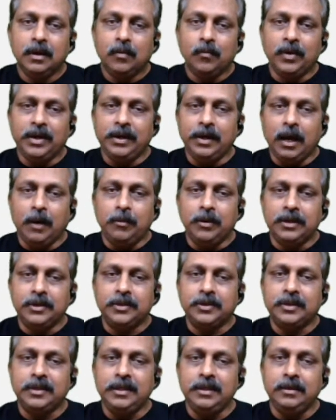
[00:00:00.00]
We never
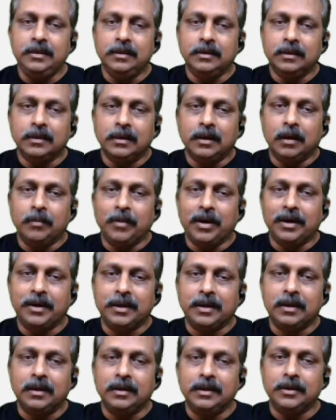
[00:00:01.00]
seen,
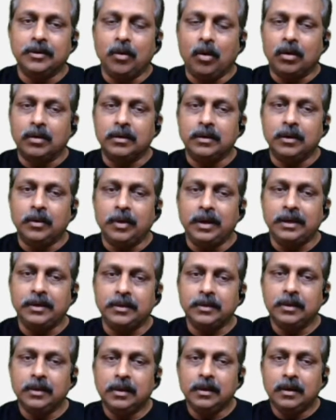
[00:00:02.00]
grammatically not correct.